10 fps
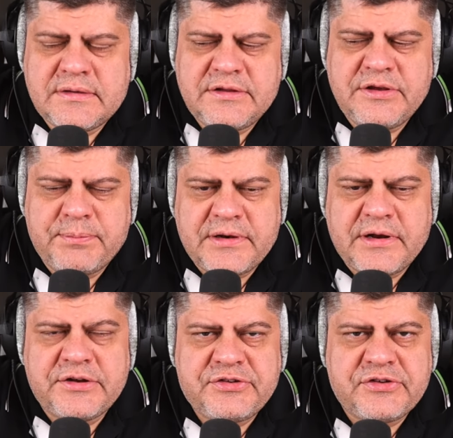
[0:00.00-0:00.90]
deep
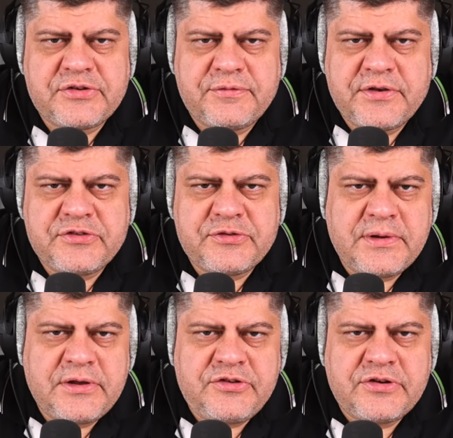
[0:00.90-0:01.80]
analysis of his
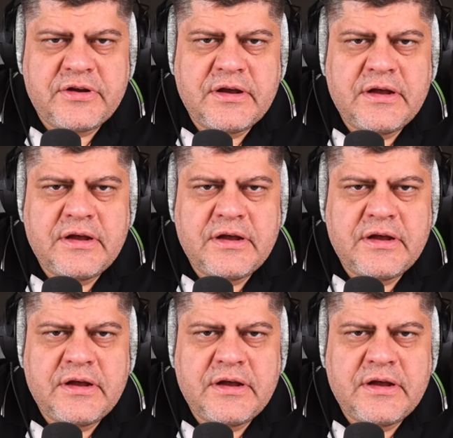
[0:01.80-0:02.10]
speech